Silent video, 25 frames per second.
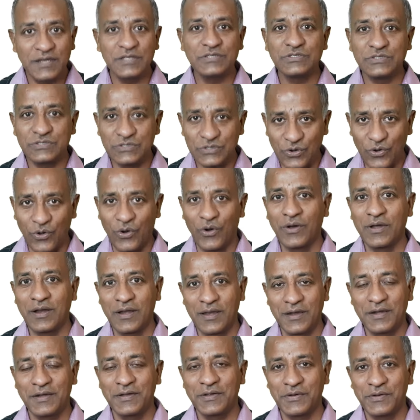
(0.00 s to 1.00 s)
it is wrong
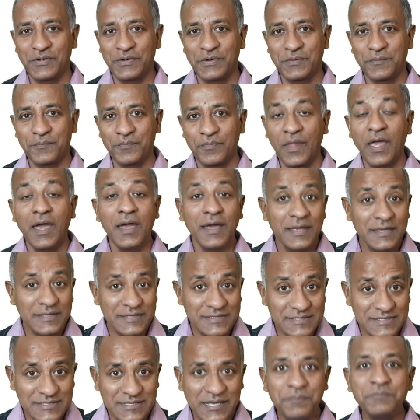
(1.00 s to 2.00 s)
later on.
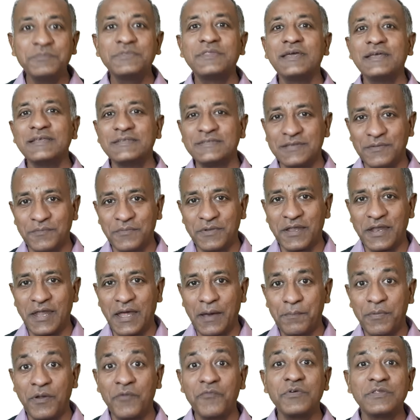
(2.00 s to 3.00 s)
Something similar
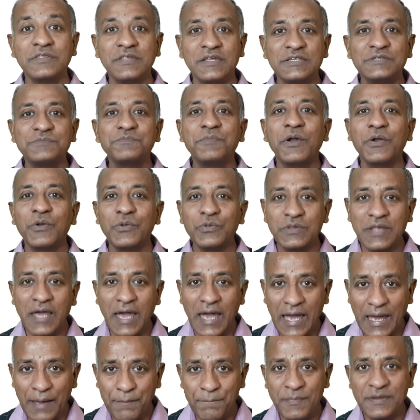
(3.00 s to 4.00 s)
happened with respect to the
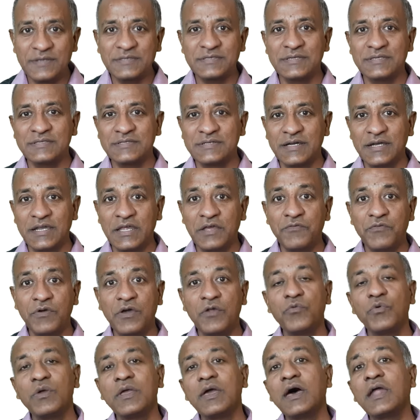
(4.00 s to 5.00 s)
MSA study,
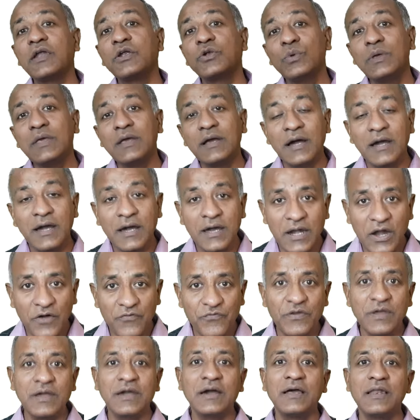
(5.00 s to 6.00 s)
where we are doing a
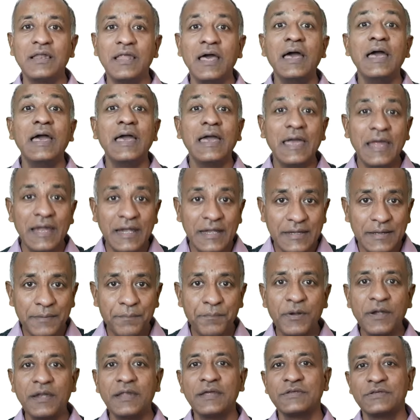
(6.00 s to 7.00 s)
graphical
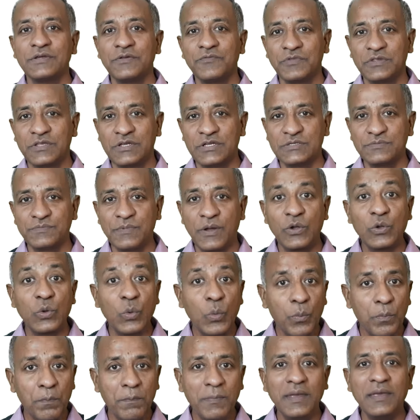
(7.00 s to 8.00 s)
interpretation with respect
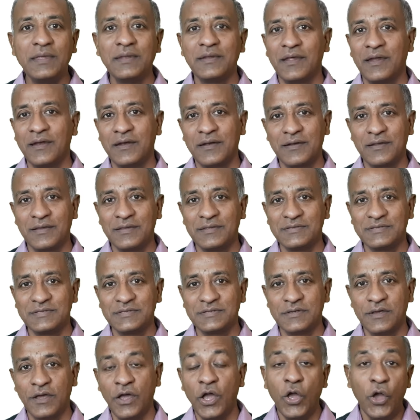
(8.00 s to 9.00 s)
to mean and range.
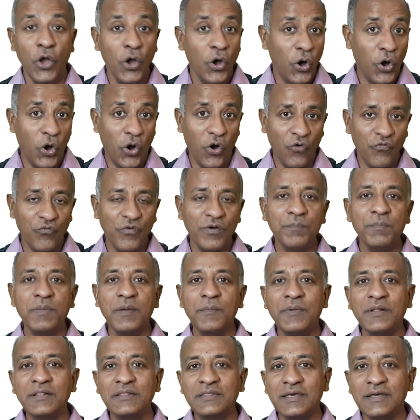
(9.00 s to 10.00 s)
Often
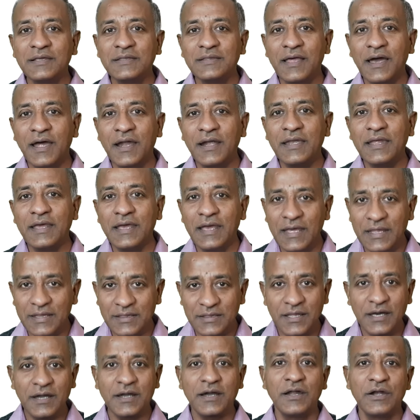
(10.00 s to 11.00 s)
people think that
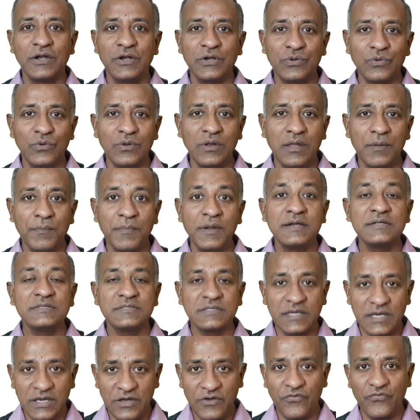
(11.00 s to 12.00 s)
in the control
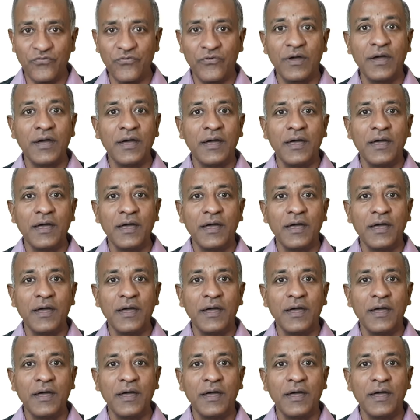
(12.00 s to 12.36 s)
limits, if